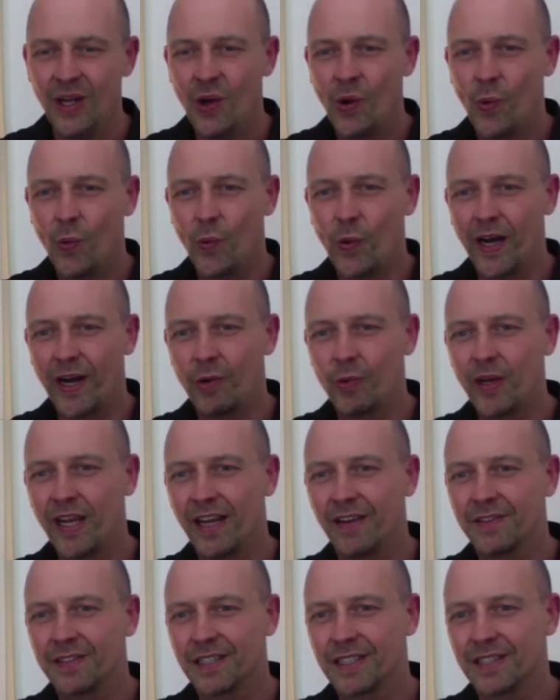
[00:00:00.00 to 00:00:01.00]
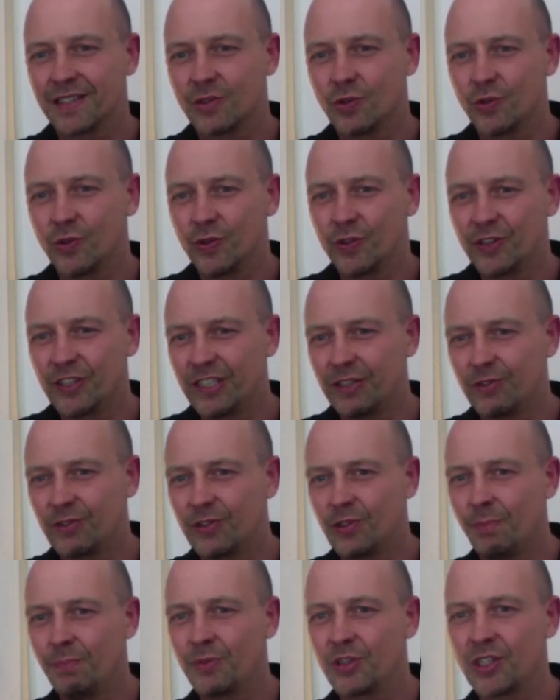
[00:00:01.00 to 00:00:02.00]
where we have this
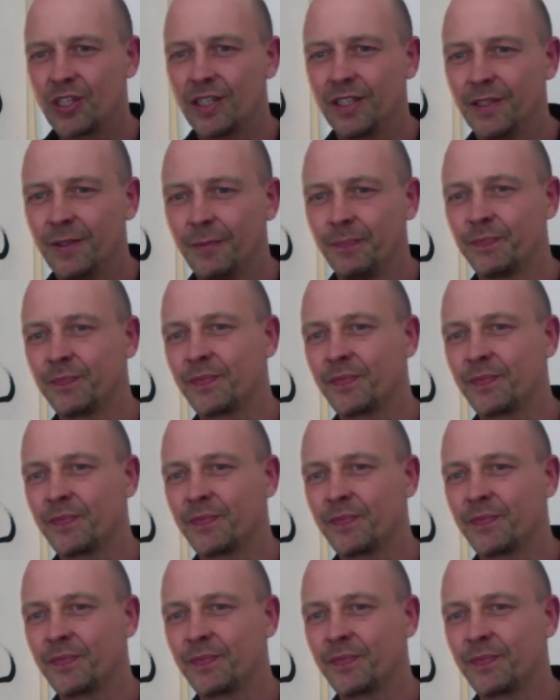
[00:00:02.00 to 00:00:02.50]
resumption,